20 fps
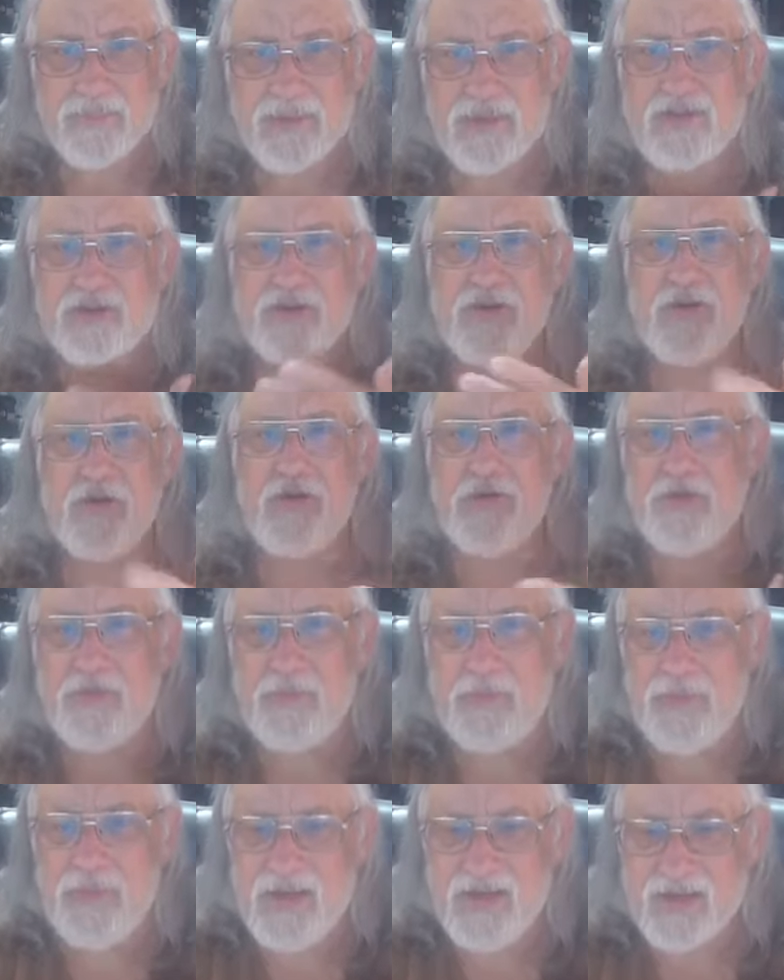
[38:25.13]
The
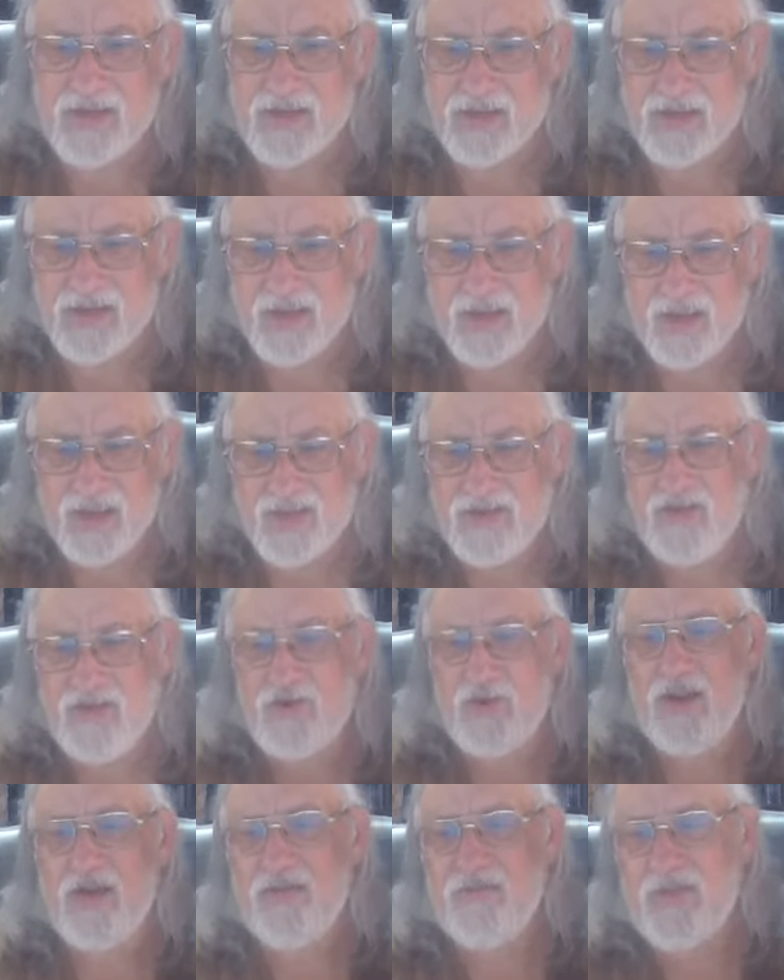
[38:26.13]
eternal me. And
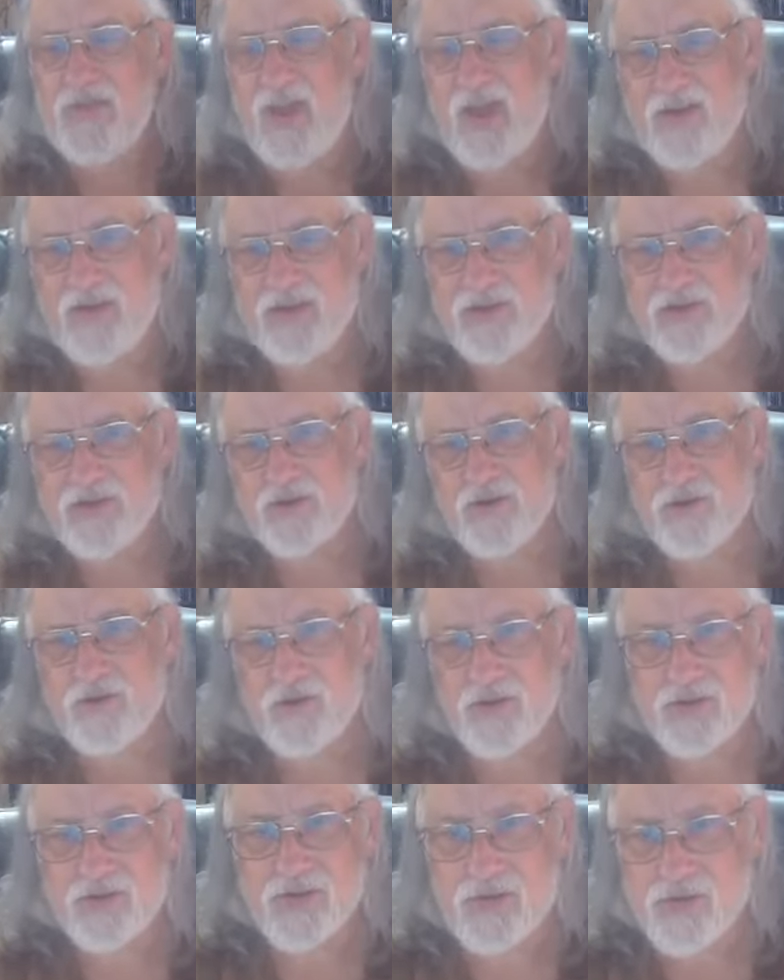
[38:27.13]
you have that
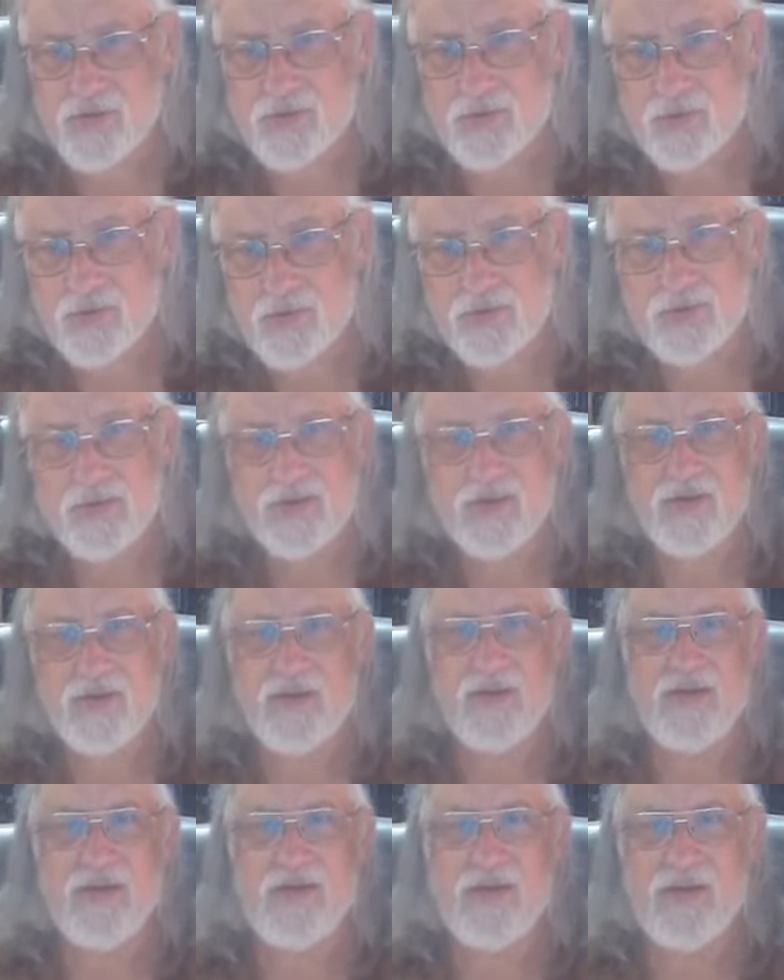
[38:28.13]
eternal you.
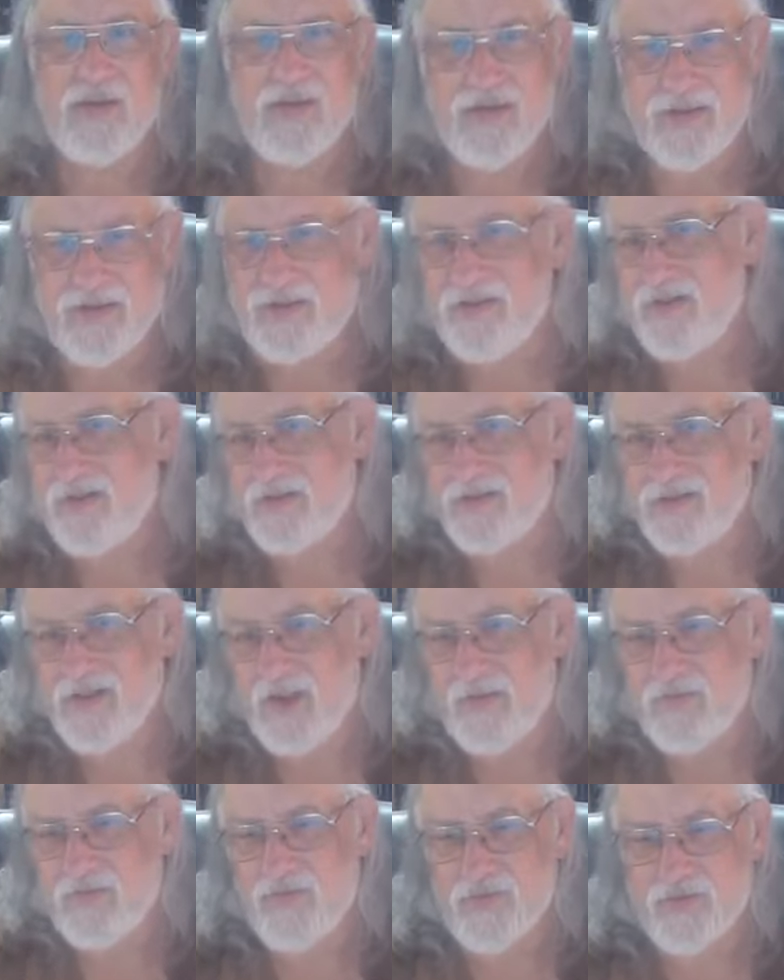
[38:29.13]
And he does
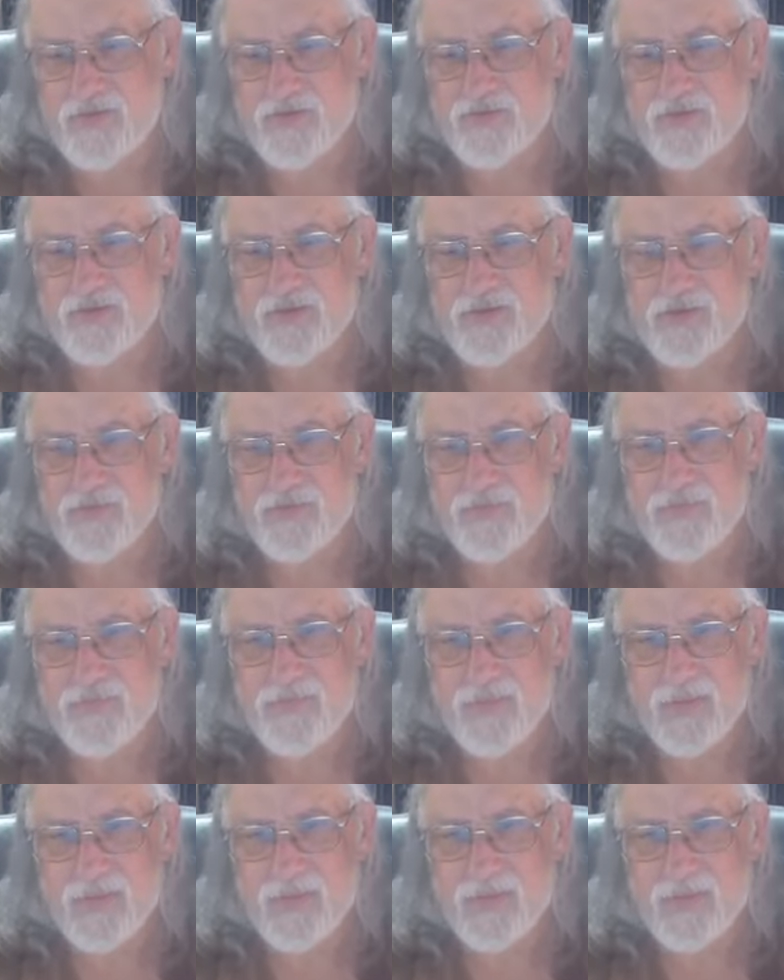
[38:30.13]
that for you too.
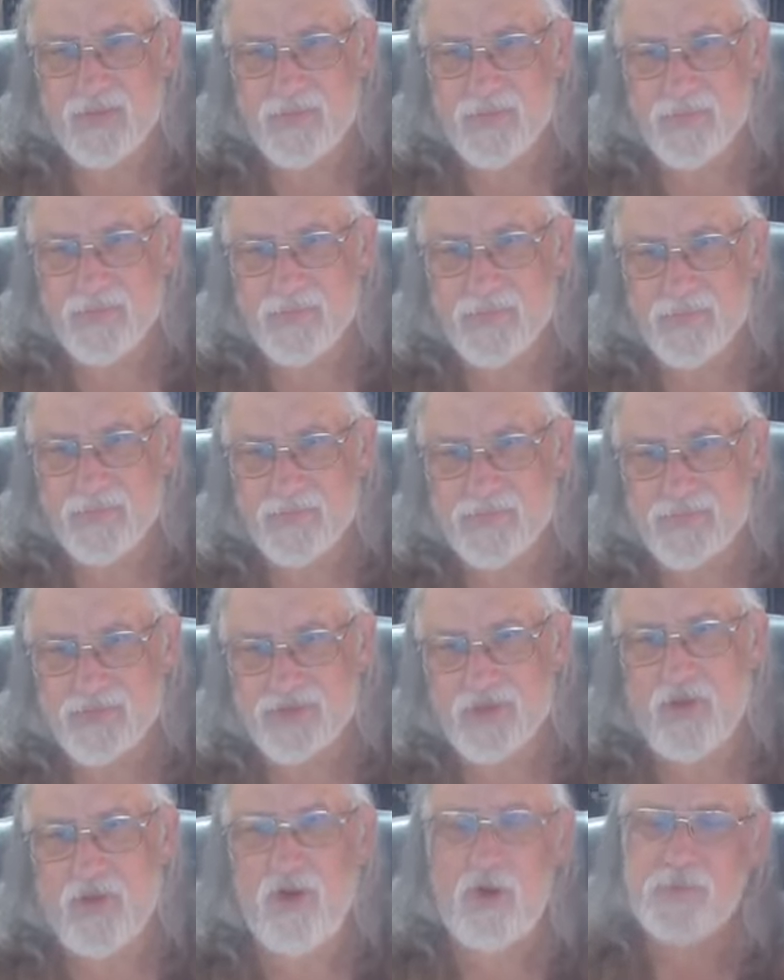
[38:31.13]

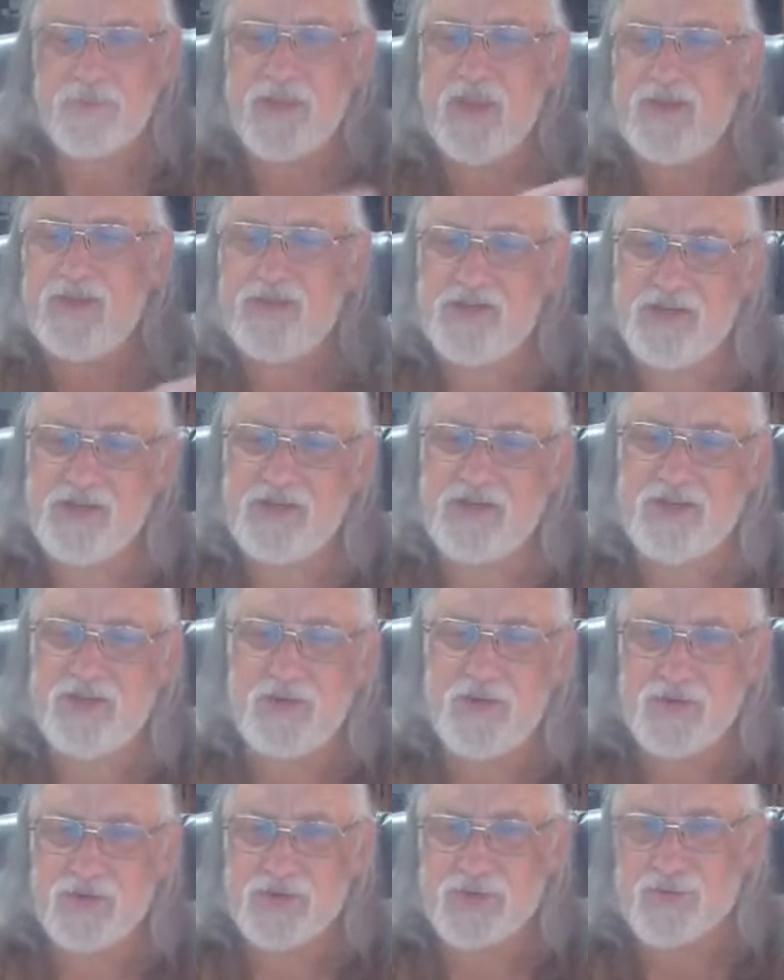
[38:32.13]
So I hope that
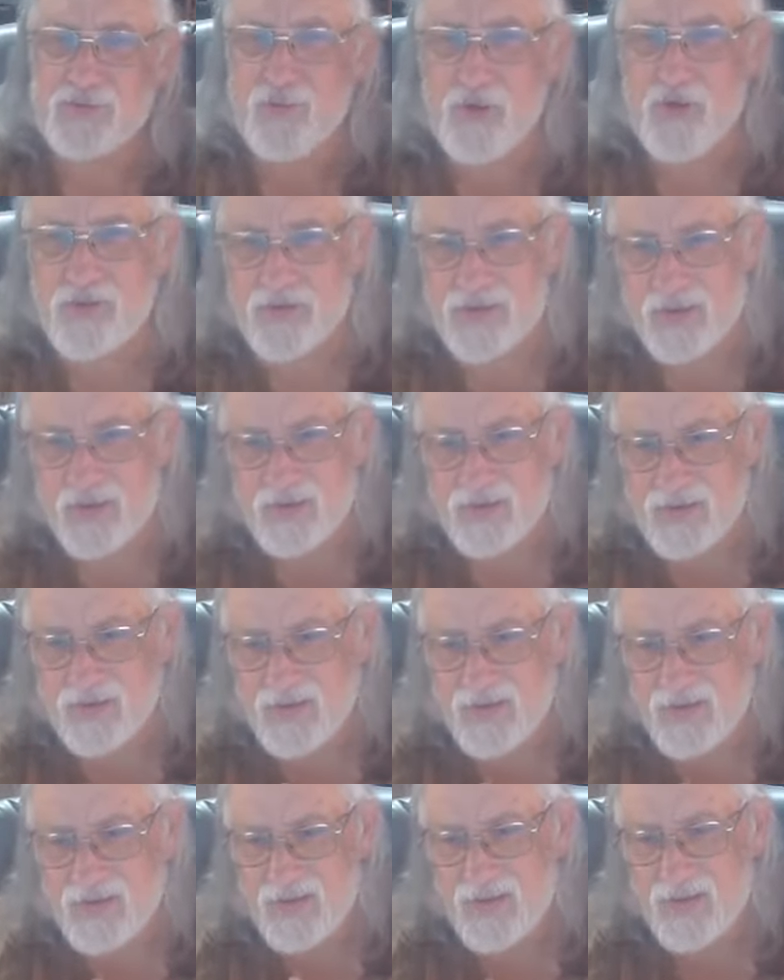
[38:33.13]
detour was worth it.
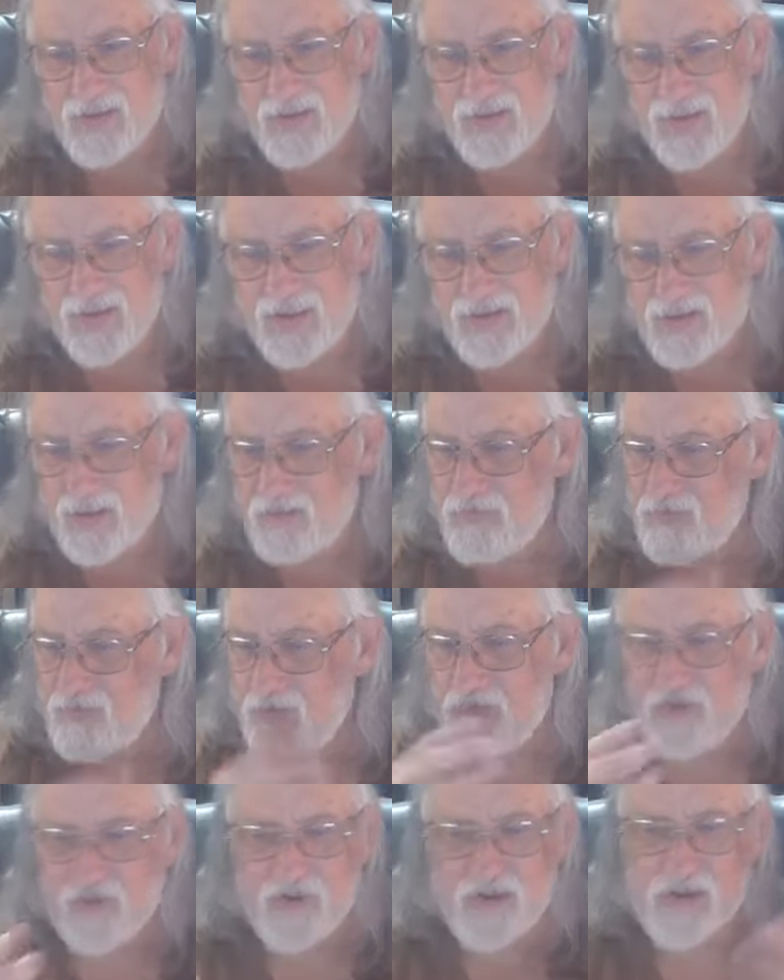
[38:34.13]
And uh,
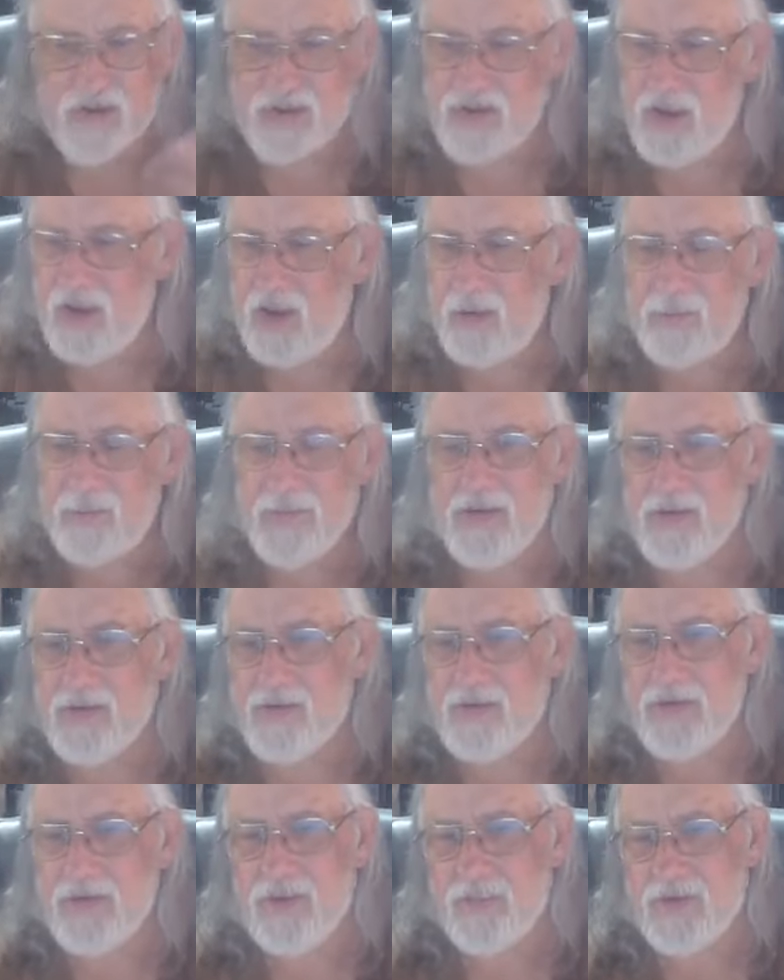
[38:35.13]
feel free to
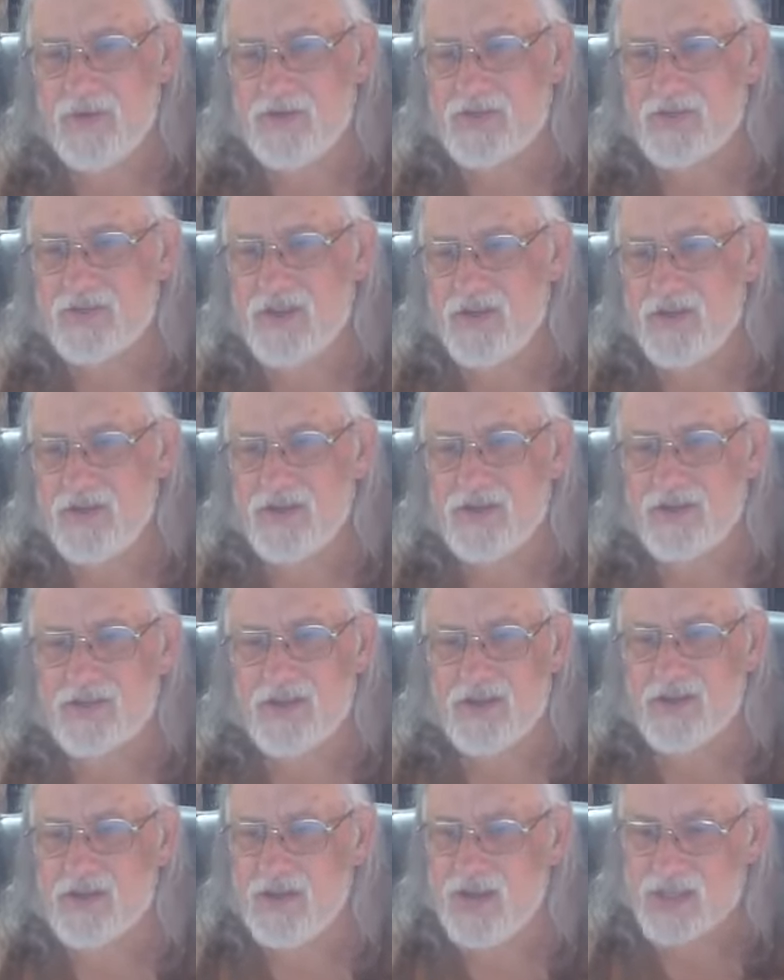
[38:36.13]
comment. Nobody's saying
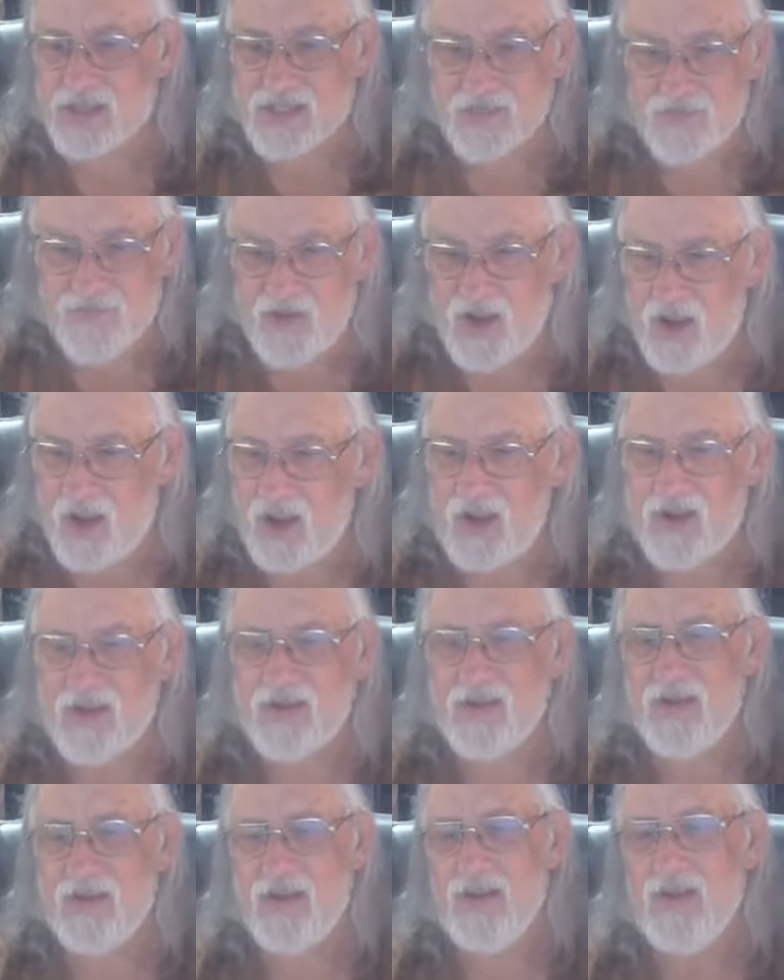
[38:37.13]
anything. That's
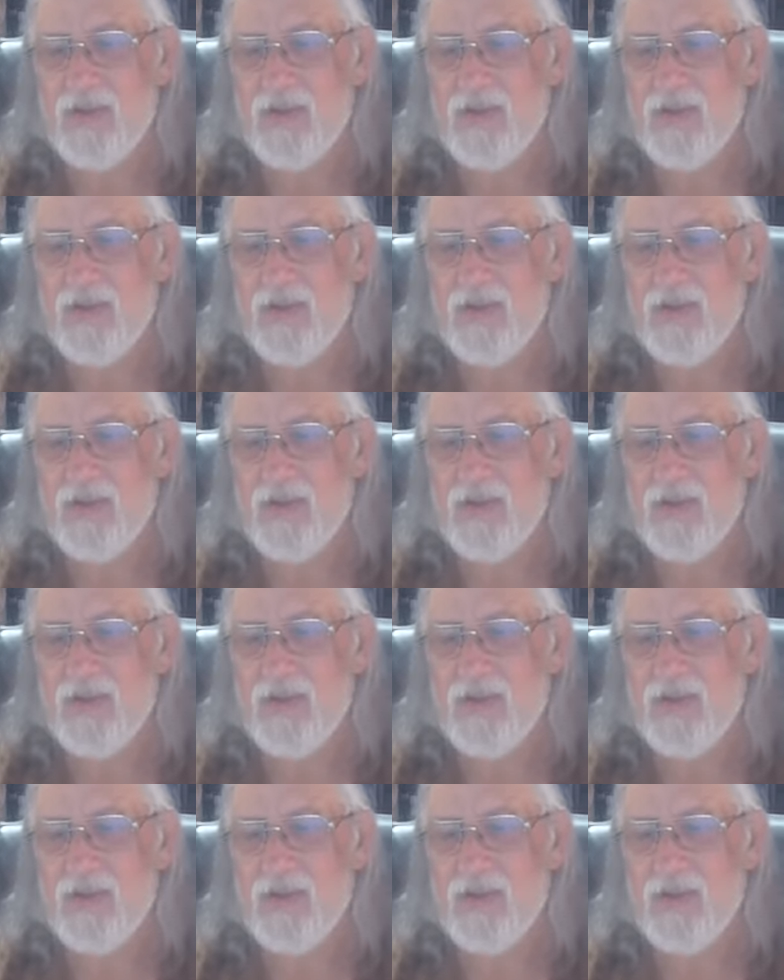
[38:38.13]
fine.